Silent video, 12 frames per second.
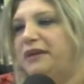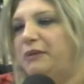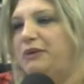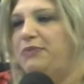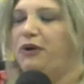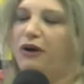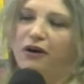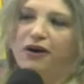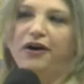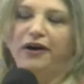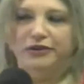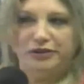we pour our
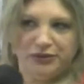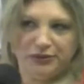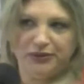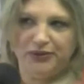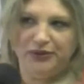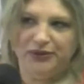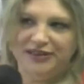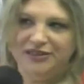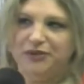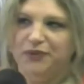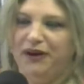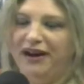heart and soul
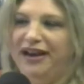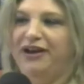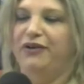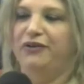into writing